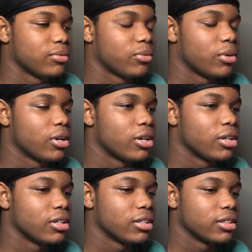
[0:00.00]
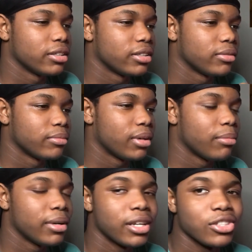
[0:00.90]
The Word.
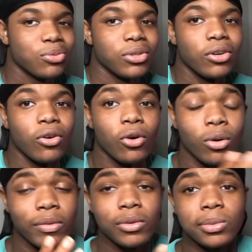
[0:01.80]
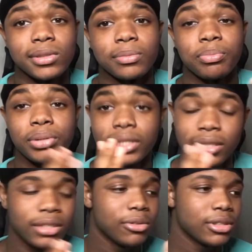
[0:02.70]
My man's went off. He was
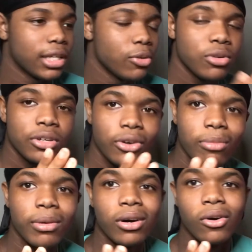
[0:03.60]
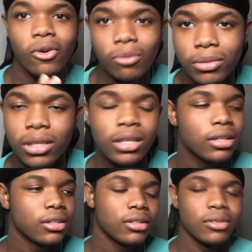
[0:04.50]
pissed. He was like, "You killed my homie."
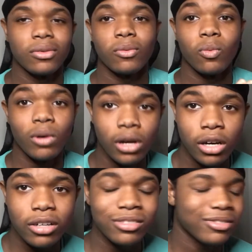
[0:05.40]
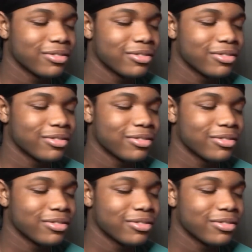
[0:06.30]
Word.